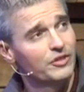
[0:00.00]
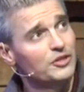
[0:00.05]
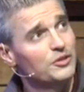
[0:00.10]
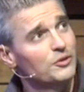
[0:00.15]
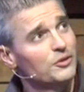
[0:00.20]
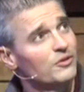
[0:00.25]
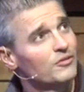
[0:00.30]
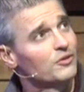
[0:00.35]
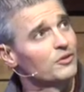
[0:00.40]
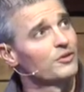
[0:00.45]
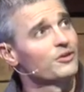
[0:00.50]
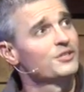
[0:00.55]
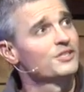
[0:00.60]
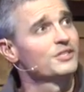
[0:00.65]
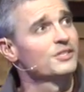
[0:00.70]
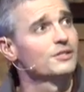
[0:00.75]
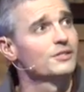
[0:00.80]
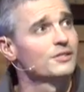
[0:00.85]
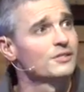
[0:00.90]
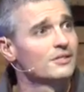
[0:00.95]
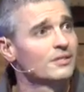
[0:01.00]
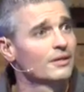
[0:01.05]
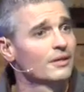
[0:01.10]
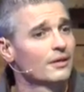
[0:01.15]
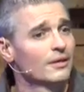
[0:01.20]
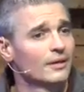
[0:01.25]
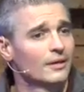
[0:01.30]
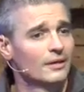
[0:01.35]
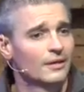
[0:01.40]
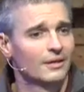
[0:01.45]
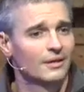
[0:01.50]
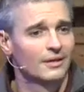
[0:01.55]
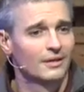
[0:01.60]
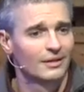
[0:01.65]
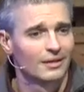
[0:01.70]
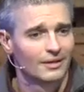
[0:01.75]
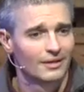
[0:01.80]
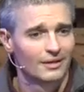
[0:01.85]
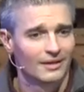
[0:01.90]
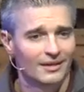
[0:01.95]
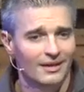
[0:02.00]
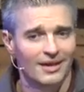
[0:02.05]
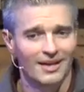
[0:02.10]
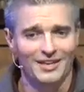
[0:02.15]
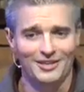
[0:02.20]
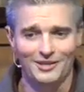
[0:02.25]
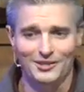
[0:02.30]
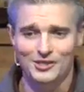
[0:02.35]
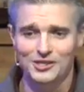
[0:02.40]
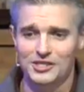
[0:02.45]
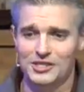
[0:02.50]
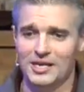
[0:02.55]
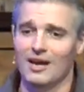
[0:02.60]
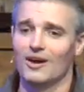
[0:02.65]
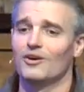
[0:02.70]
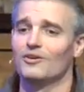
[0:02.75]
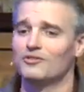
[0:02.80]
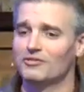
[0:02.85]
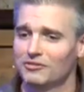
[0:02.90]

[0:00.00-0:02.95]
the universe and yourself.